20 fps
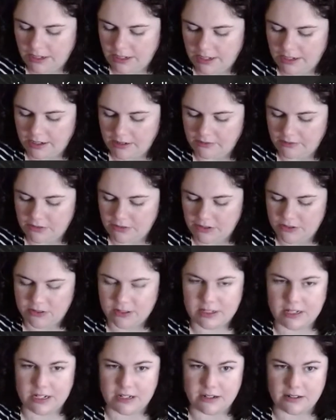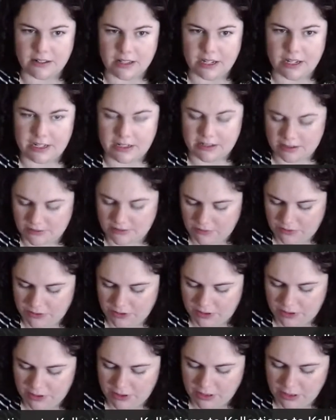and I've used dandelions
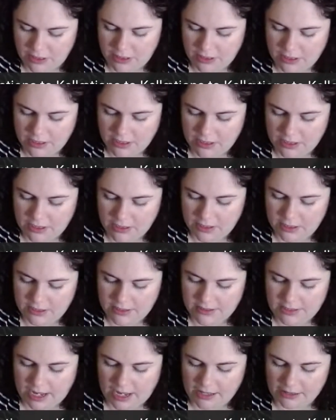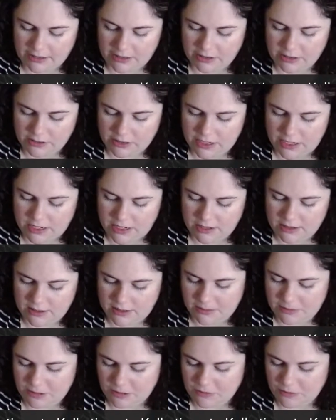for salad
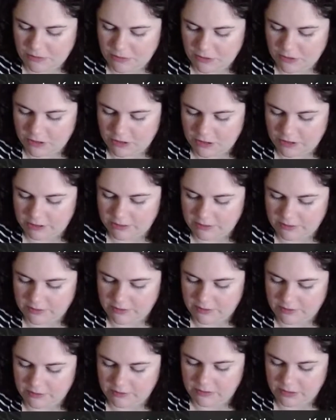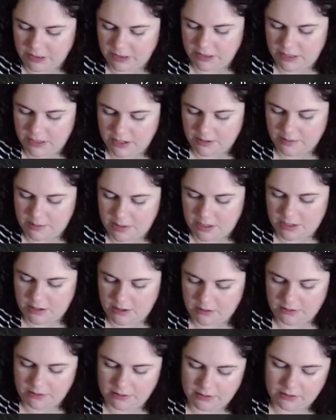greens before. Very
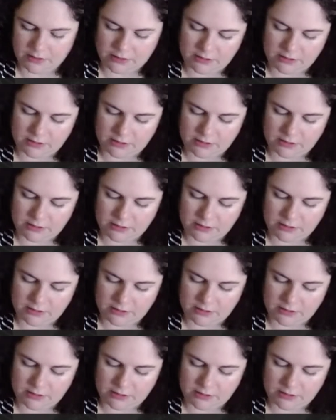yummy.